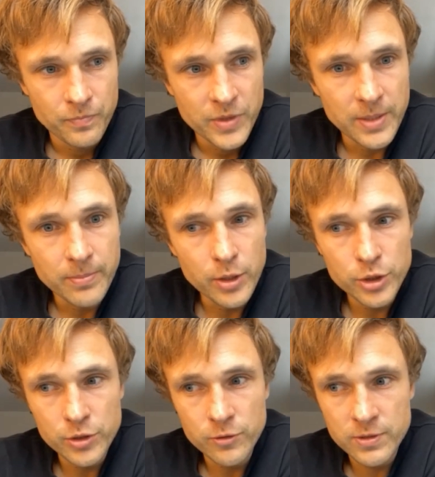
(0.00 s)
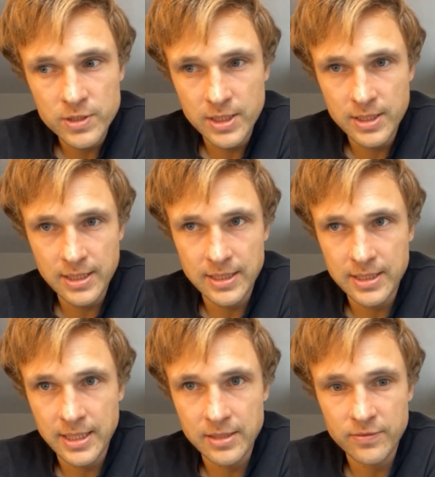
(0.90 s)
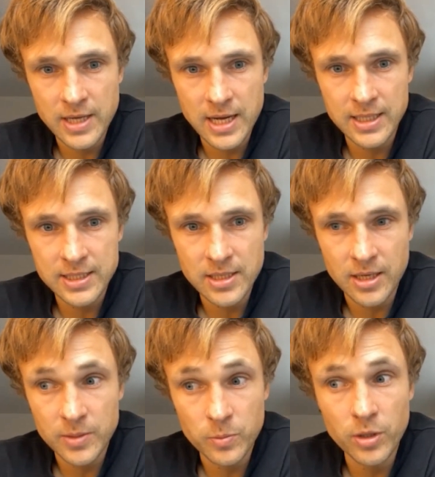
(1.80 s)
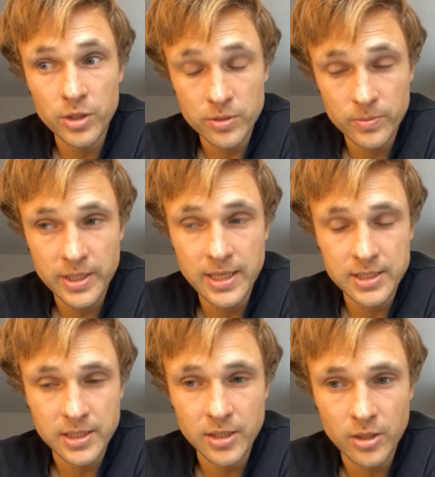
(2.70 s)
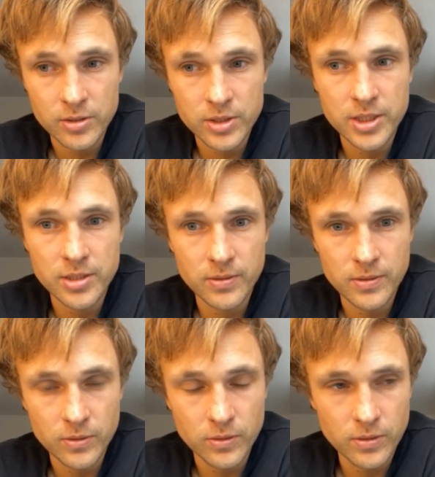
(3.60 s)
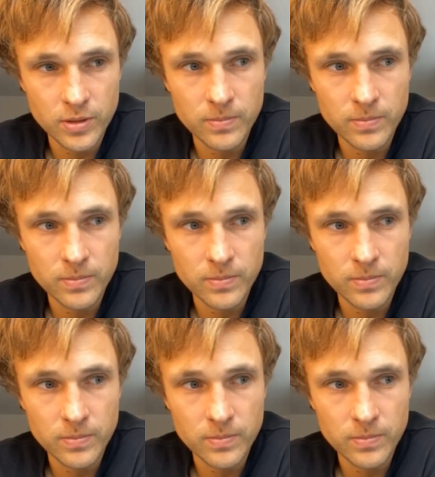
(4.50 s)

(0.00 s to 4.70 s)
The emotional scene at the end of that, I'd worked on with an acting coach in New York